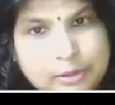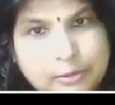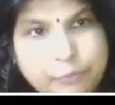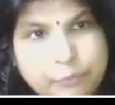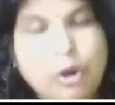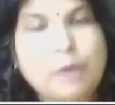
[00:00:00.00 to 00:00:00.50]

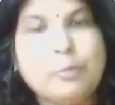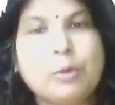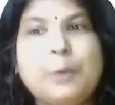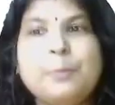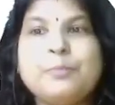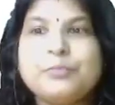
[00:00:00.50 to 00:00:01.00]
form
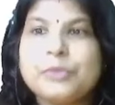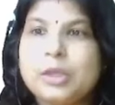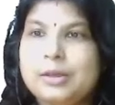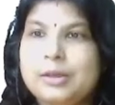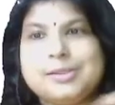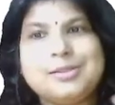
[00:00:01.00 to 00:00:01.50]
of
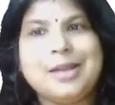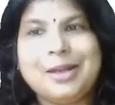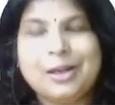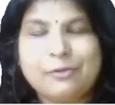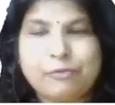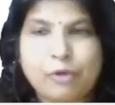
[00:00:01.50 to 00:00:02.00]

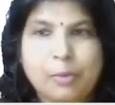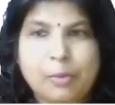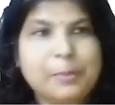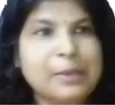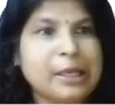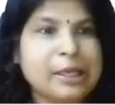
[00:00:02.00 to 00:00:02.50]
standard form
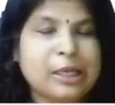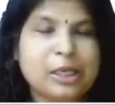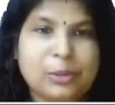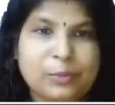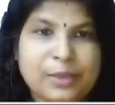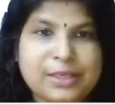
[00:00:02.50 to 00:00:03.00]
of linear
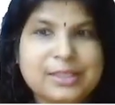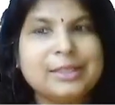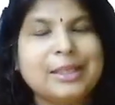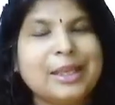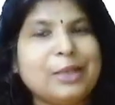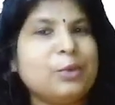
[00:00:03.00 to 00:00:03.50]
equation,
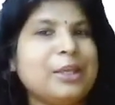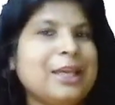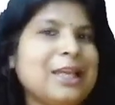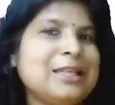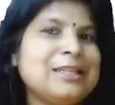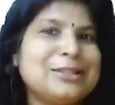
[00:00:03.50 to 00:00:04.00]
then we
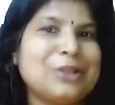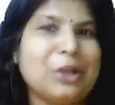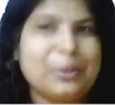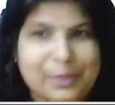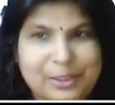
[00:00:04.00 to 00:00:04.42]
can solve it.